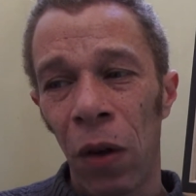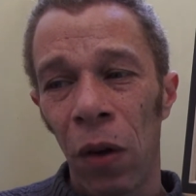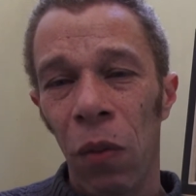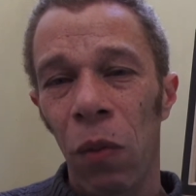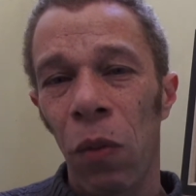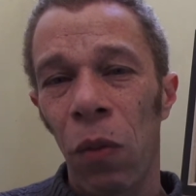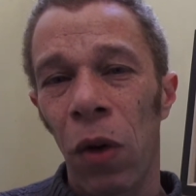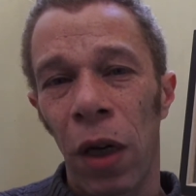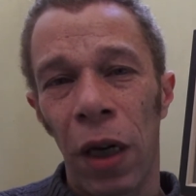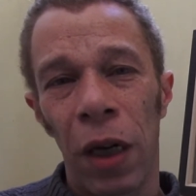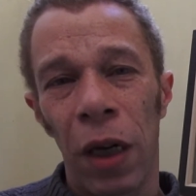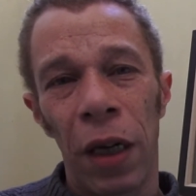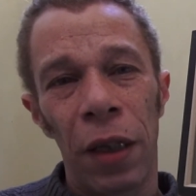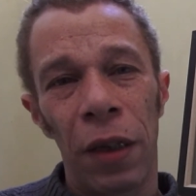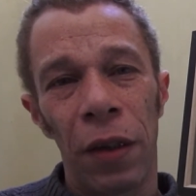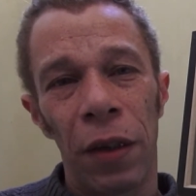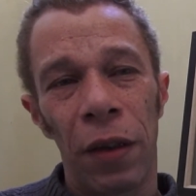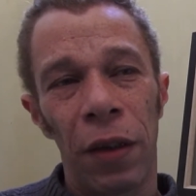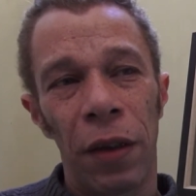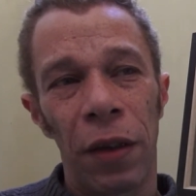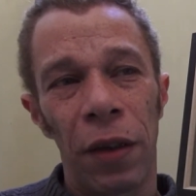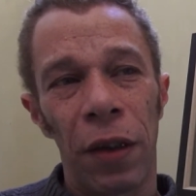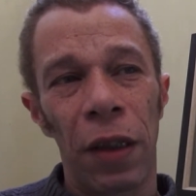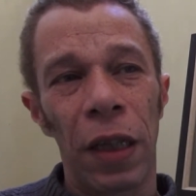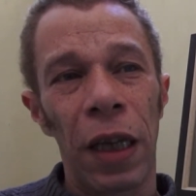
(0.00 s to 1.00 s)
what I
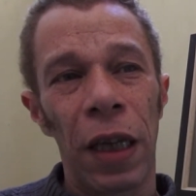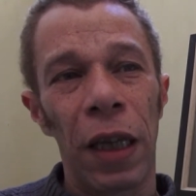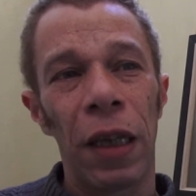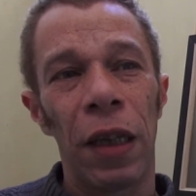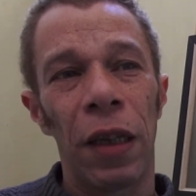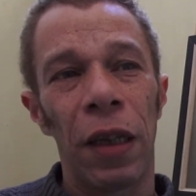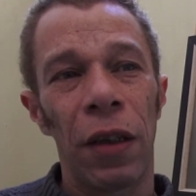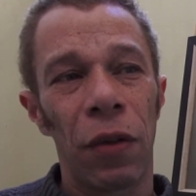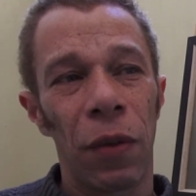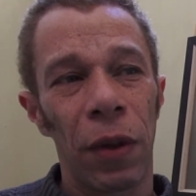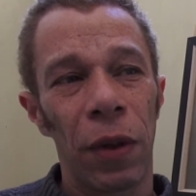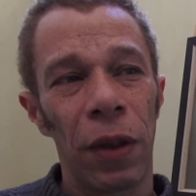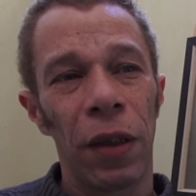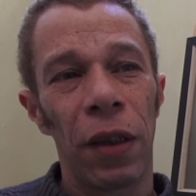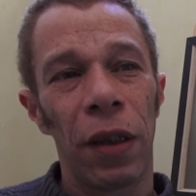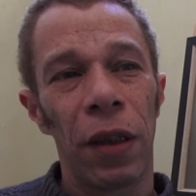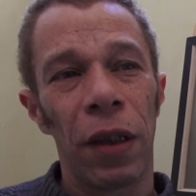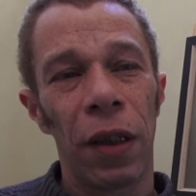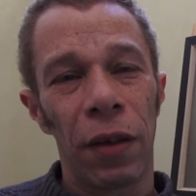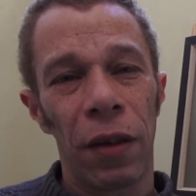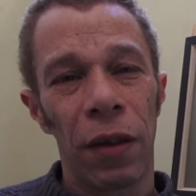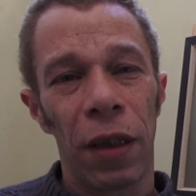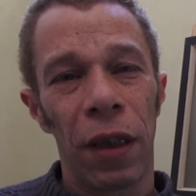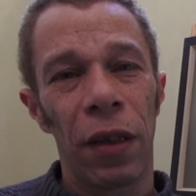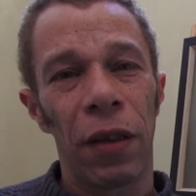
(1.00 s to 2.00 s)
today, 20
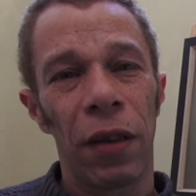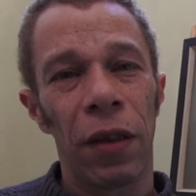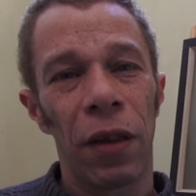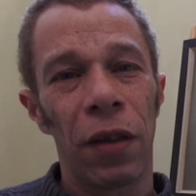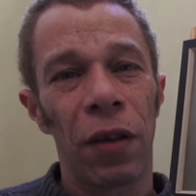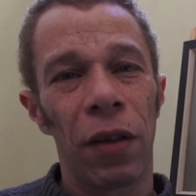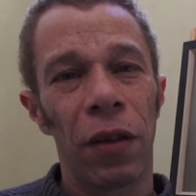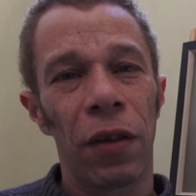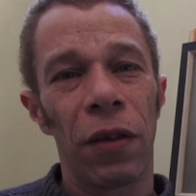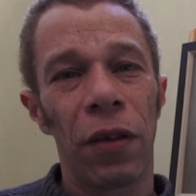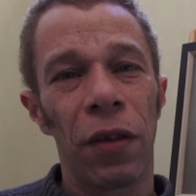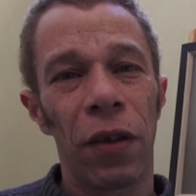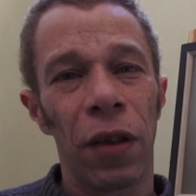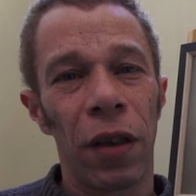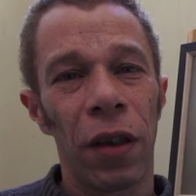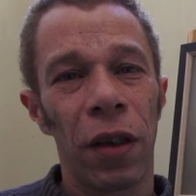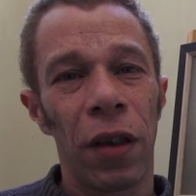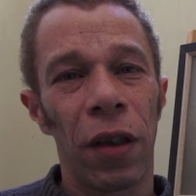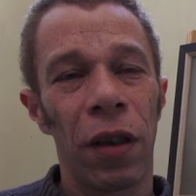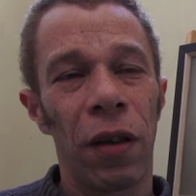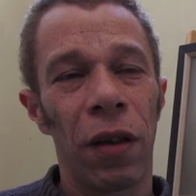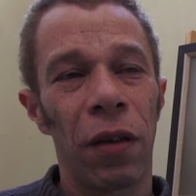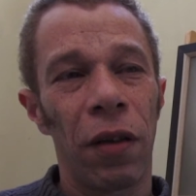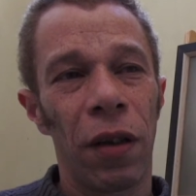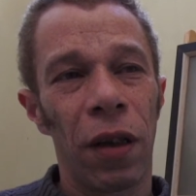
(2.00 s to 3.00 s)
years later,
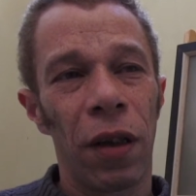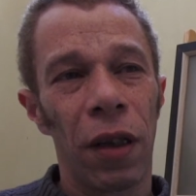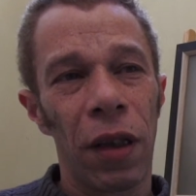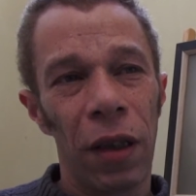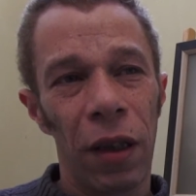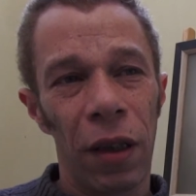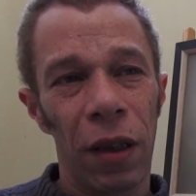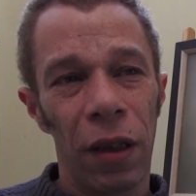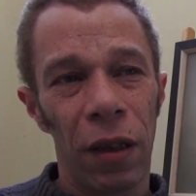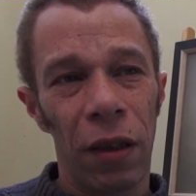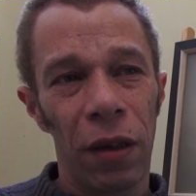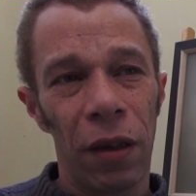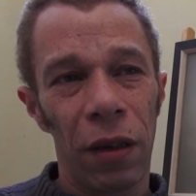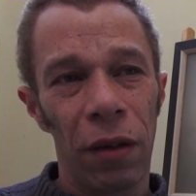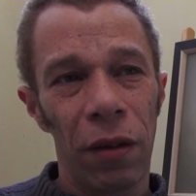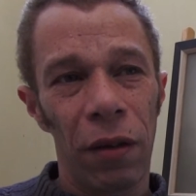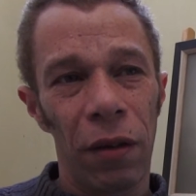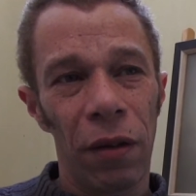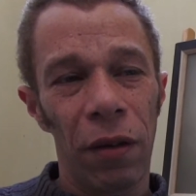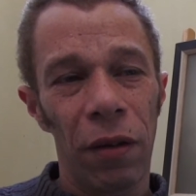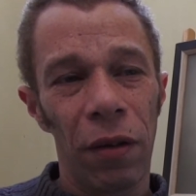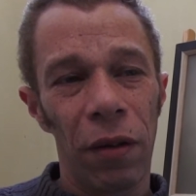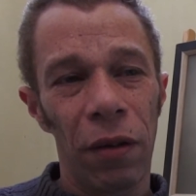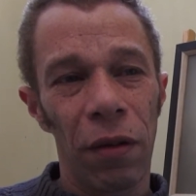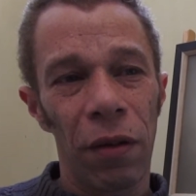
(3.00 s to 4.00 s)
consider a
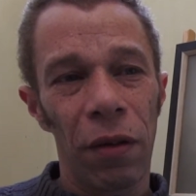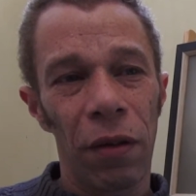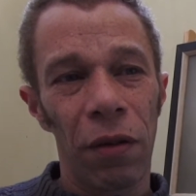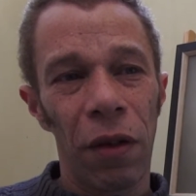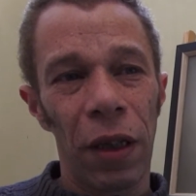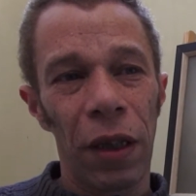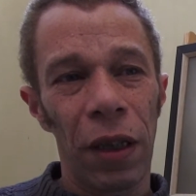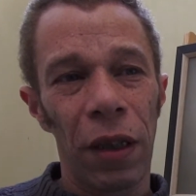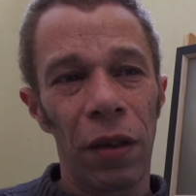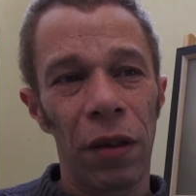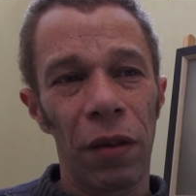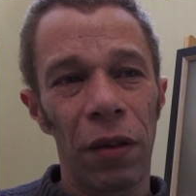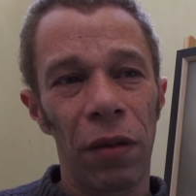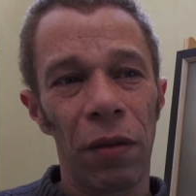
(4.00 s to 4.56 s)
great